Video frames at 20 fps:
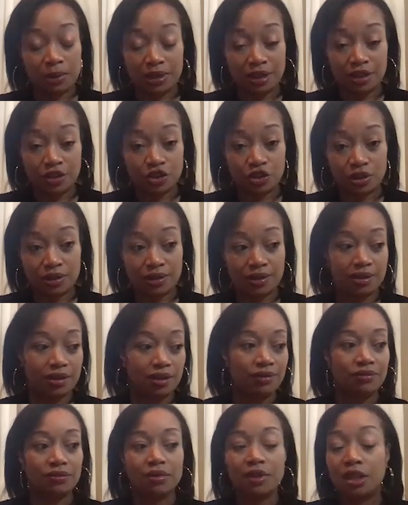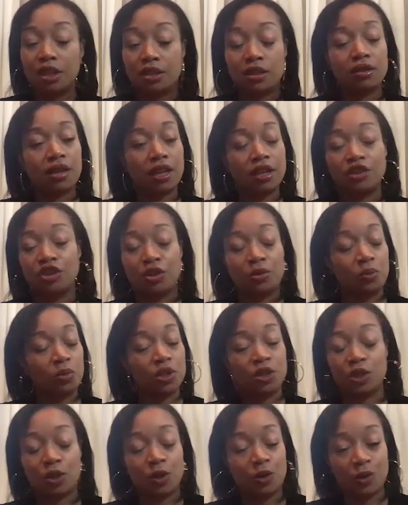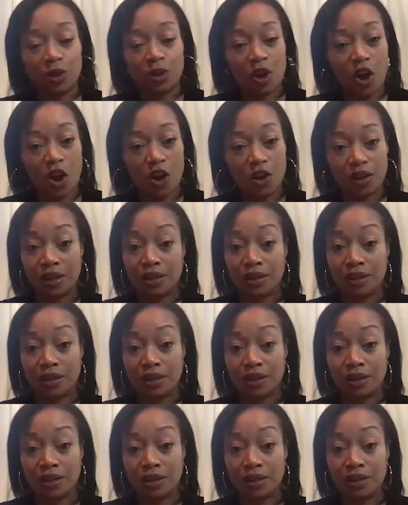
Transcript: sessions, this session was so long.